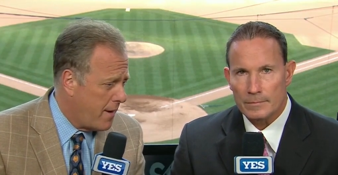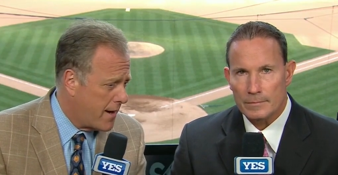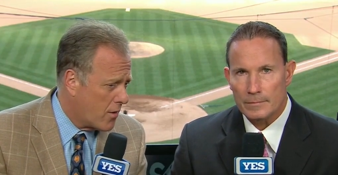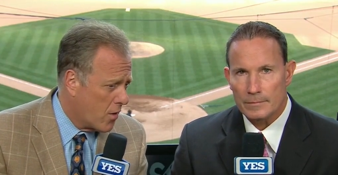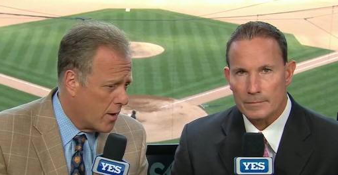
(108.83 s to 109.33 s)
Speaker 1: about
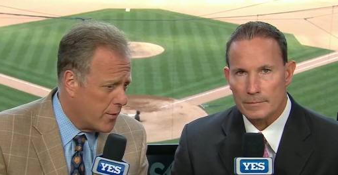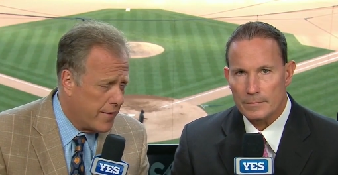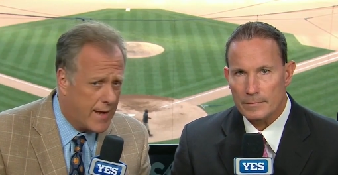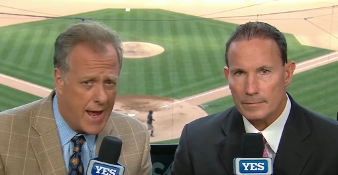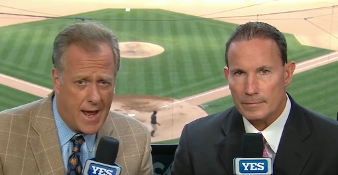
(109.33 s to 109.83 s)
it earlier in
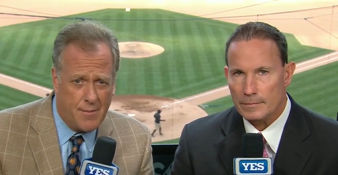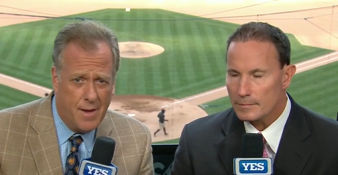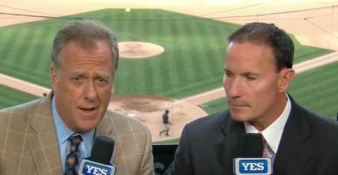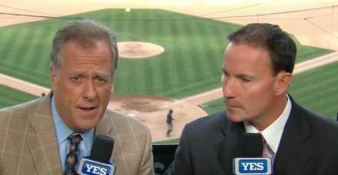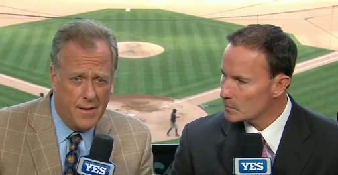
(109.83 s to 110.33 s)
the game
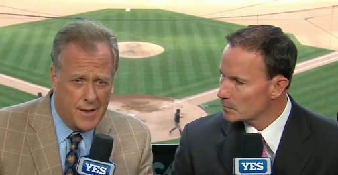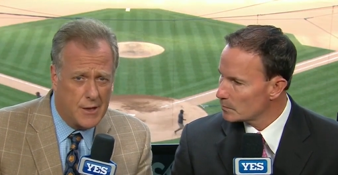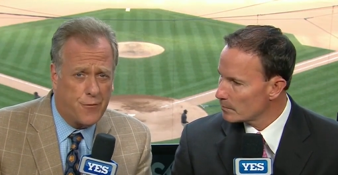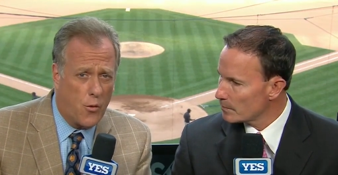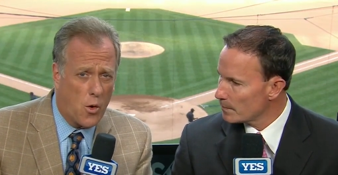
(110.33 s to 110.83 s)
these
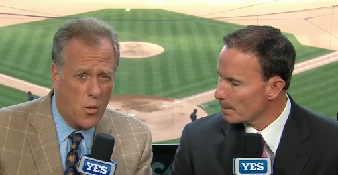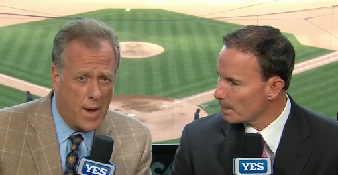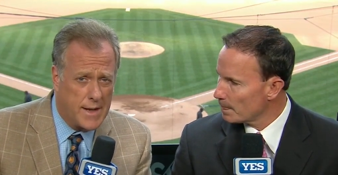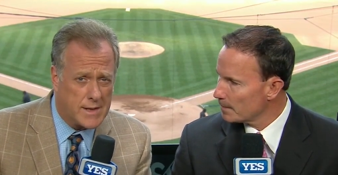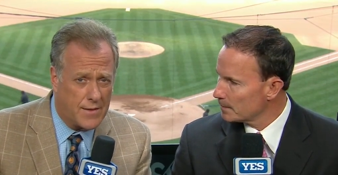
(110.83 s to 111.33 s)
four
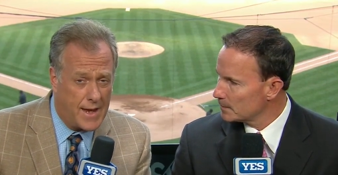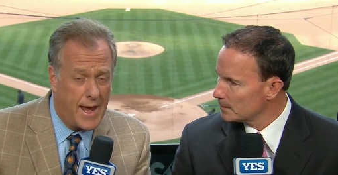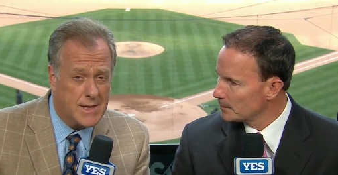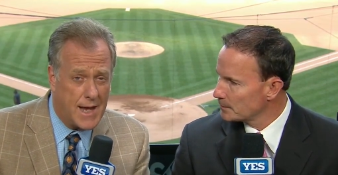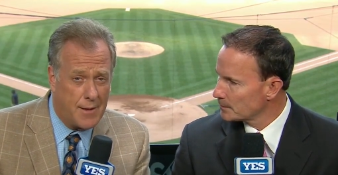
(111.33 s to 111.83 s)
wins that the
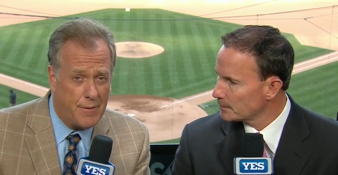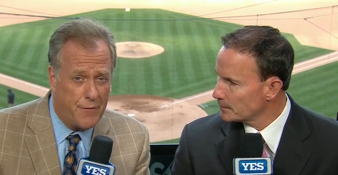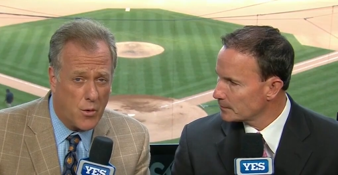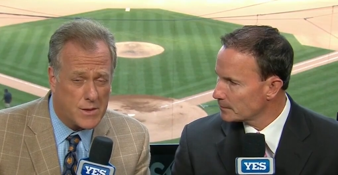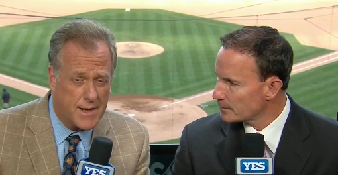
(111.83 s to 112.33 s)
A's had before